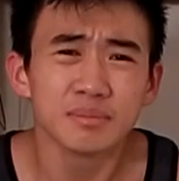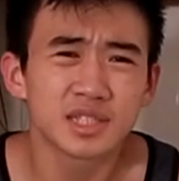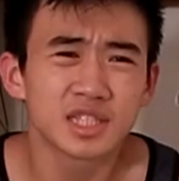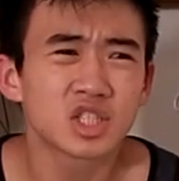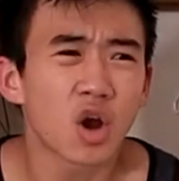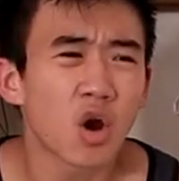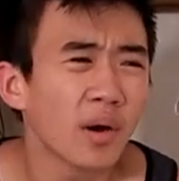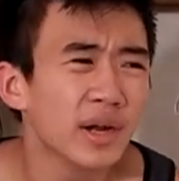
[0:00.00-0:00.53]

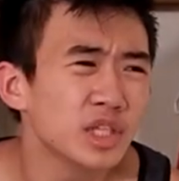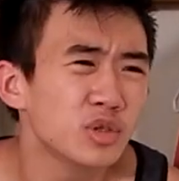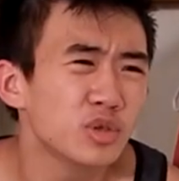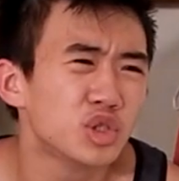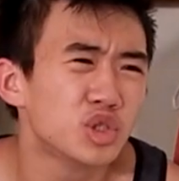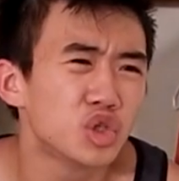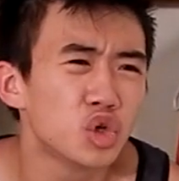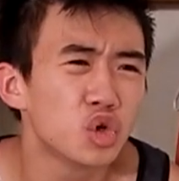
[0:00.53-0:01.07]
sorry to
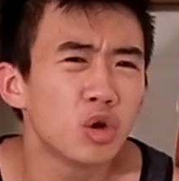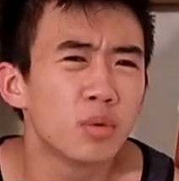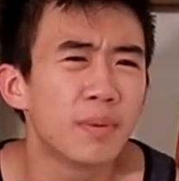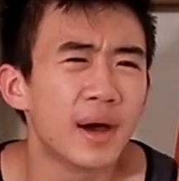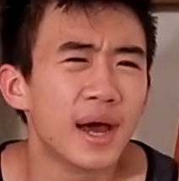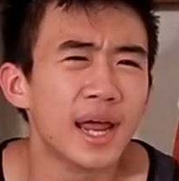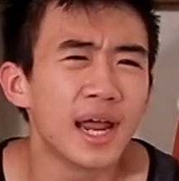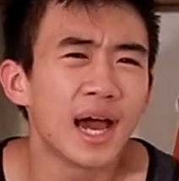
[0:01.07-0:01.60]
intrude,
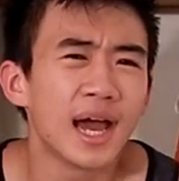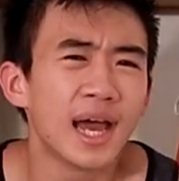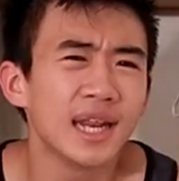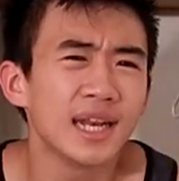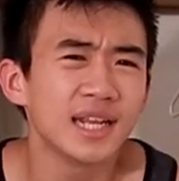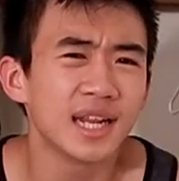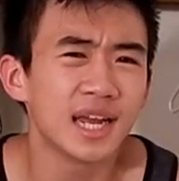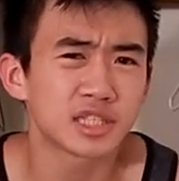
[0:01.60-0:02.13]
but I
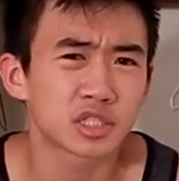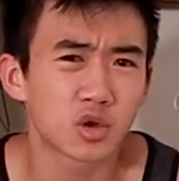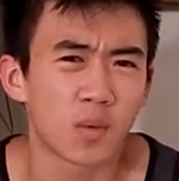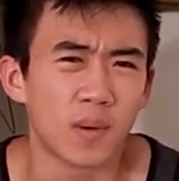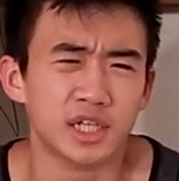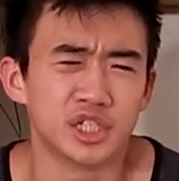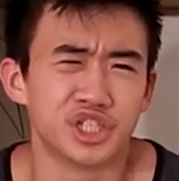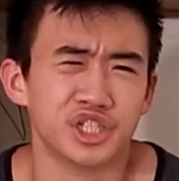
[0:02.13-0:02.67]
need to ask a
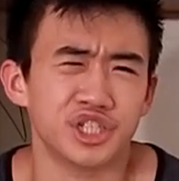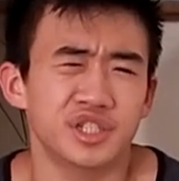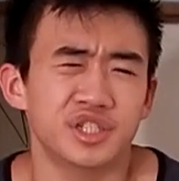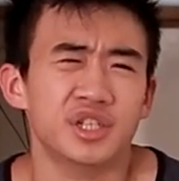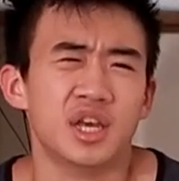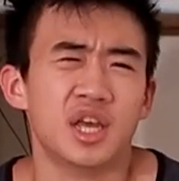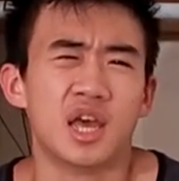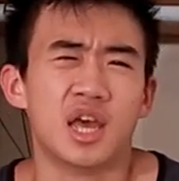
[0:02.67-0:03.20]
question.
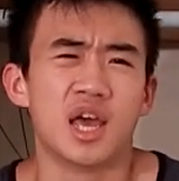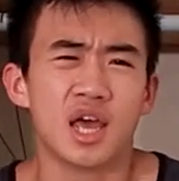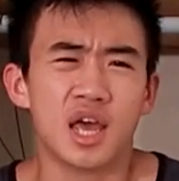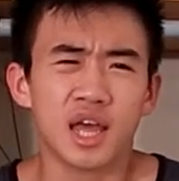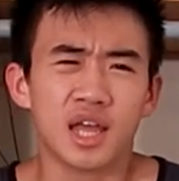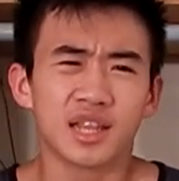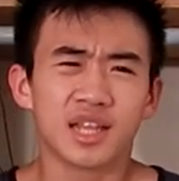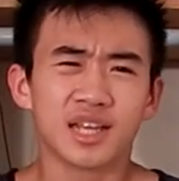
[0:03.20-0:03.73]

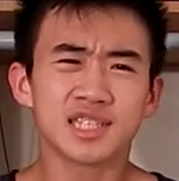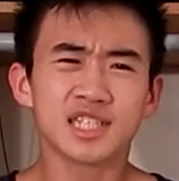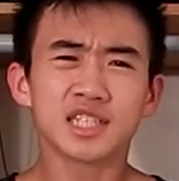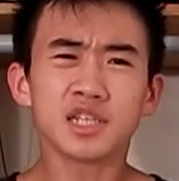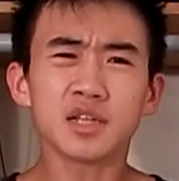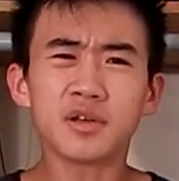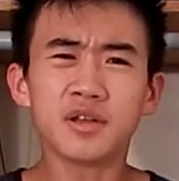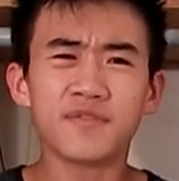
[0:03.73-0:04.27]
Does this
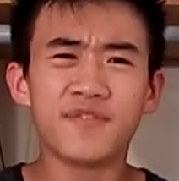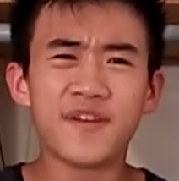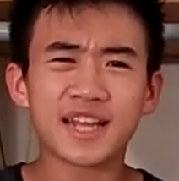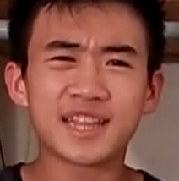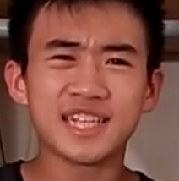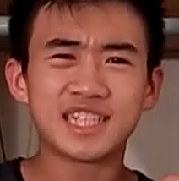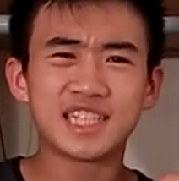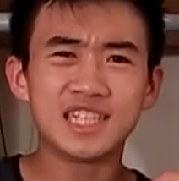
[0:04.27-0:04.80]
look
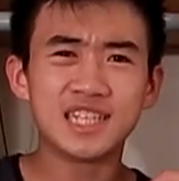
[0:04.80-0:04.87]
infected to